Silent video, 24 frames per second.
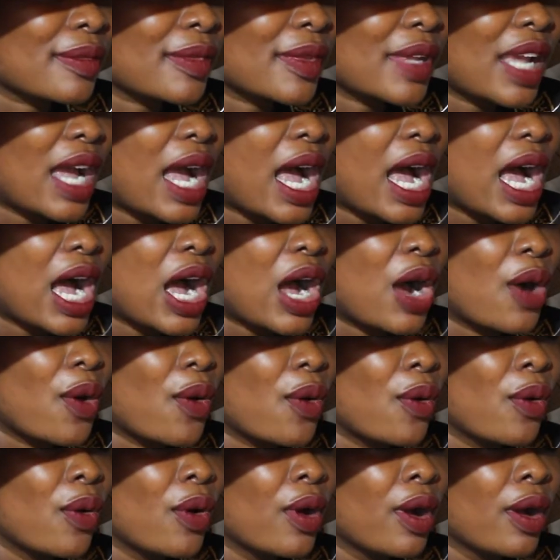how
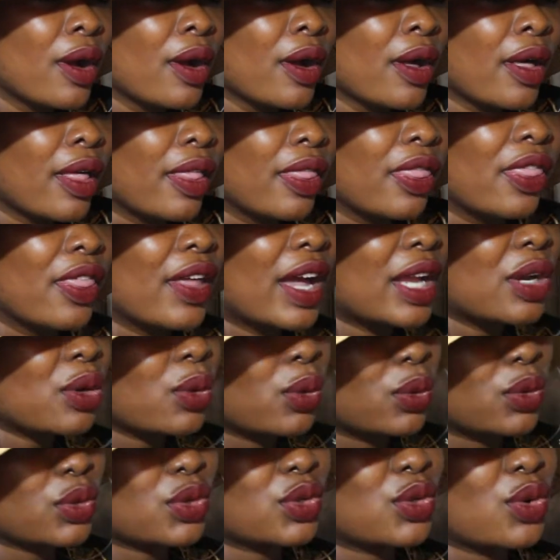that
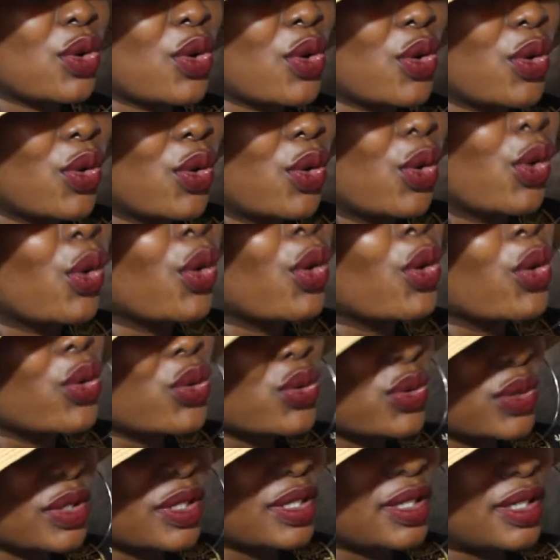also goes
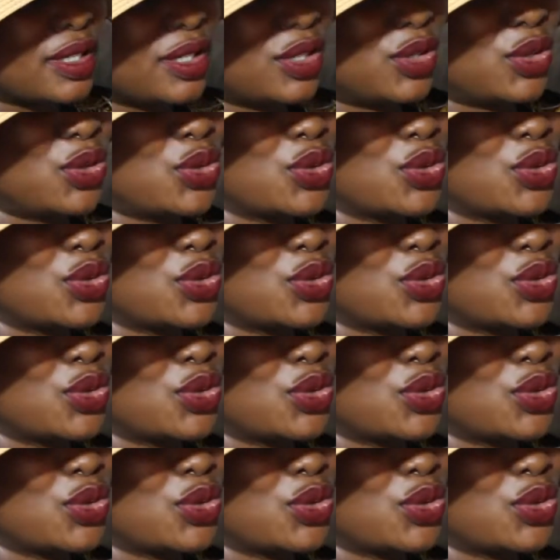to